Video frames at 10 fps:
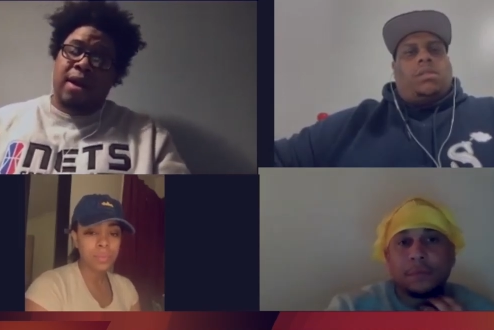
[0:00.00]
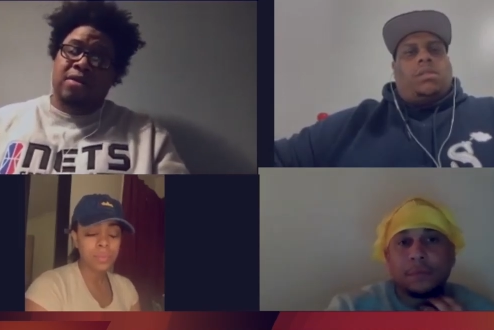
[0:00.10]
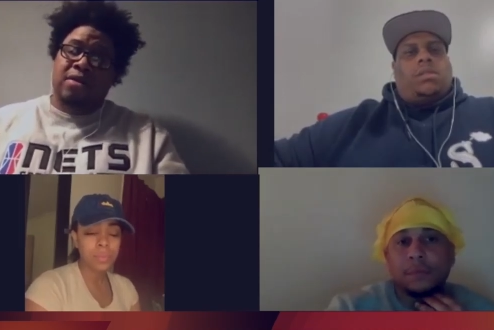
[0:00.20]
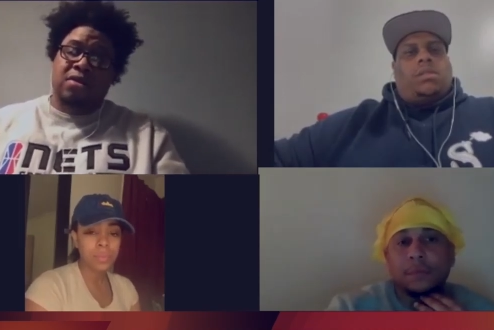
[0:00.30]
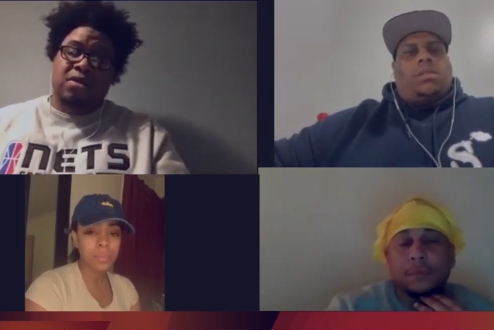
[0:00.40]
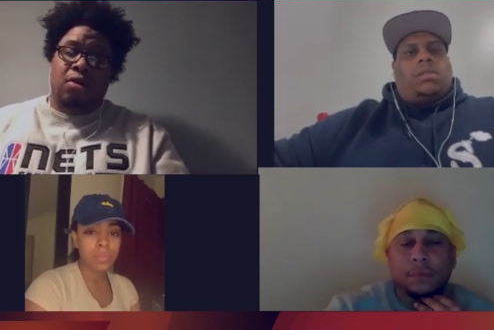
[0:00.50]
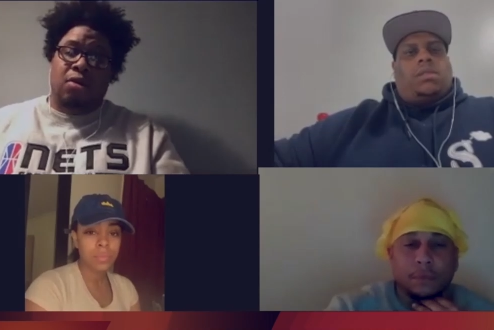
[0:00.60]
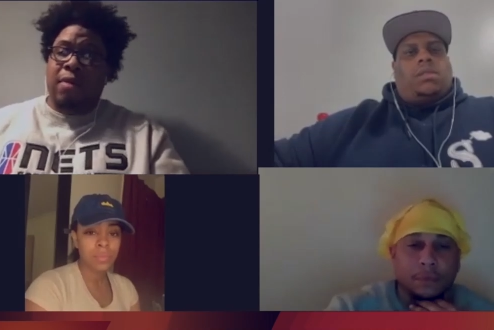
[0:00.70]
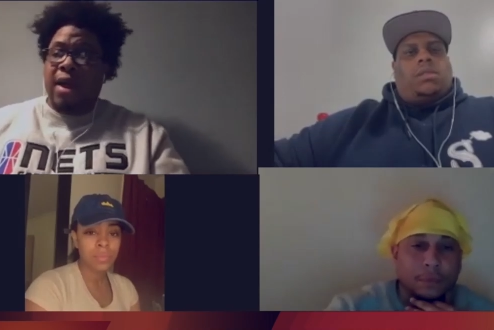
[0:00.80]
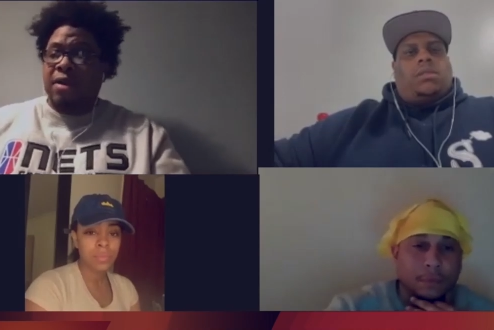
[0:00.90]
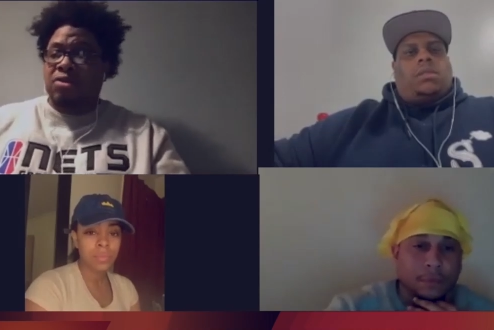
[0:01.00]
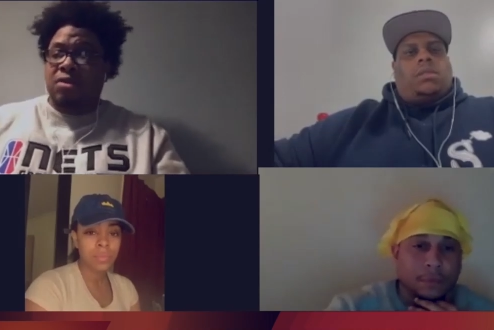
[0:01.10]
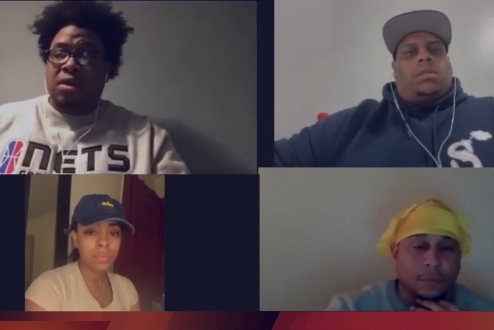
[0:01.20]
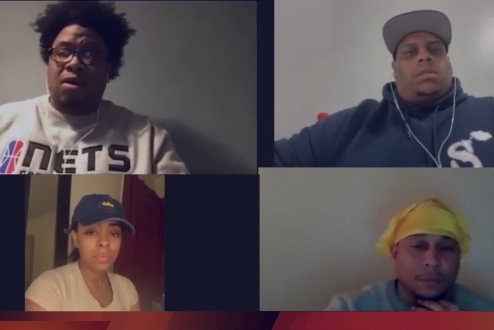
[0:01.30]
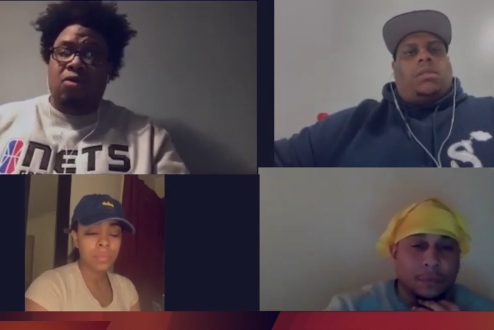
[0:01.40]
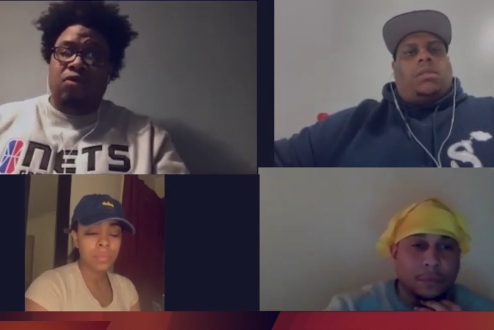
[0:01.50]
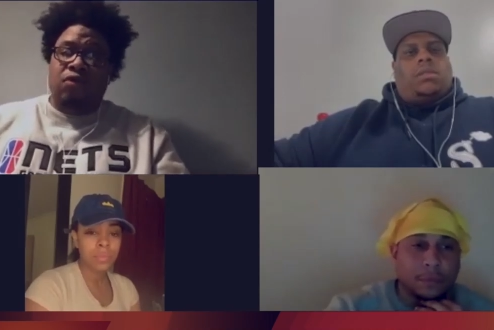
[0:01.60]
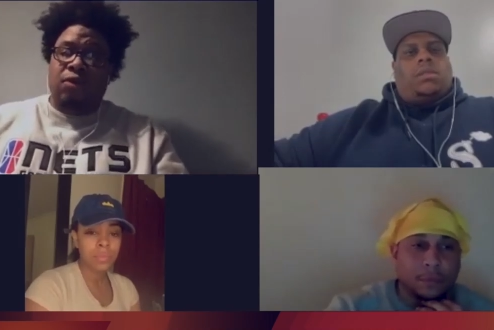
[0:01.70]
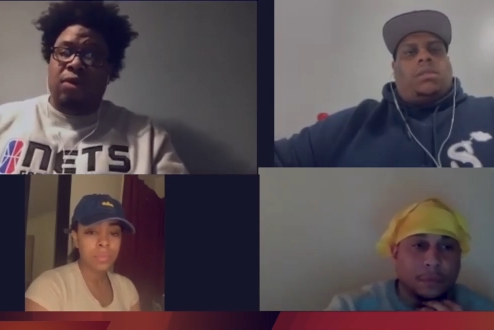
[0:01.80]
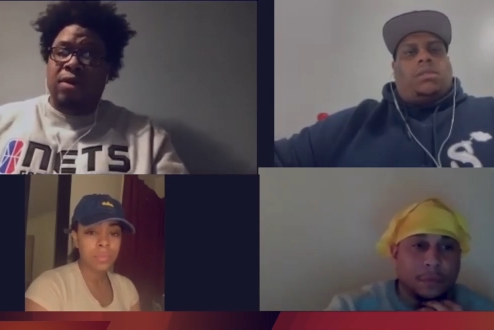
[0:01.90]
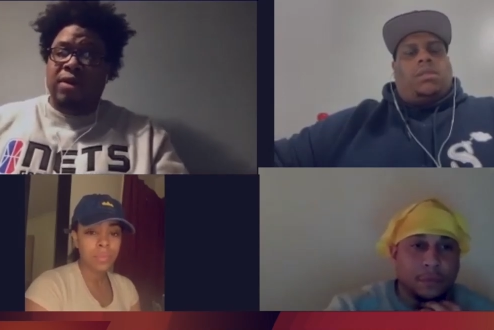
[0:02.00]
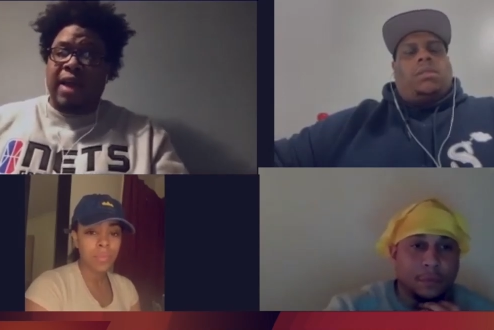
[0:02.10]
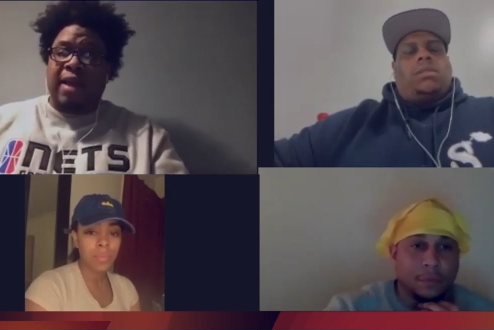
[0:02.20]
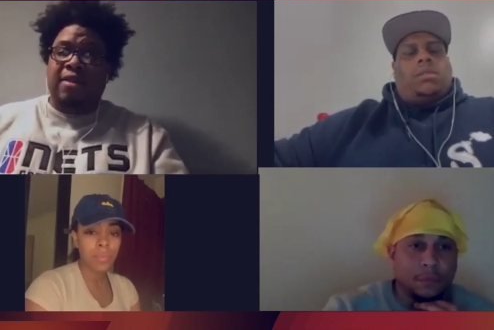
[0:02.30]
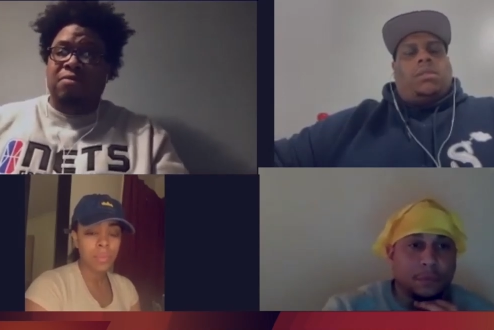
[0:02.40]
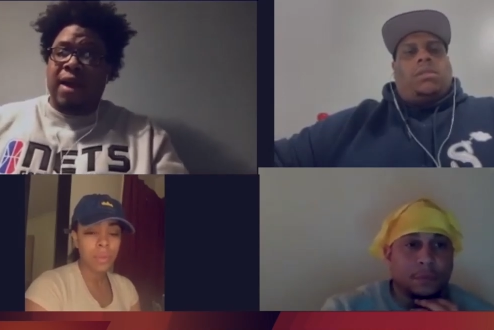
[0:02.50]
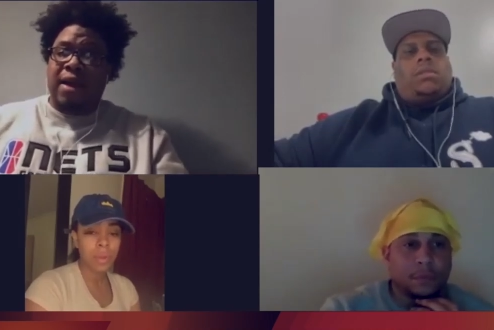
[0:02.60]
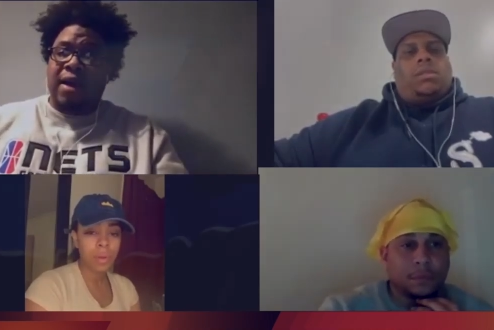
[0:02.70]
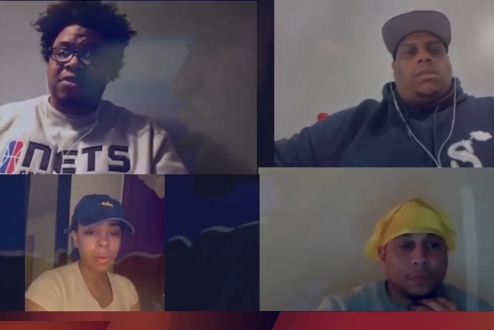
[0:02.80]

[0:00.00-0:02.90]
Speaker 1: is the general manager and coach for Dallas Mavs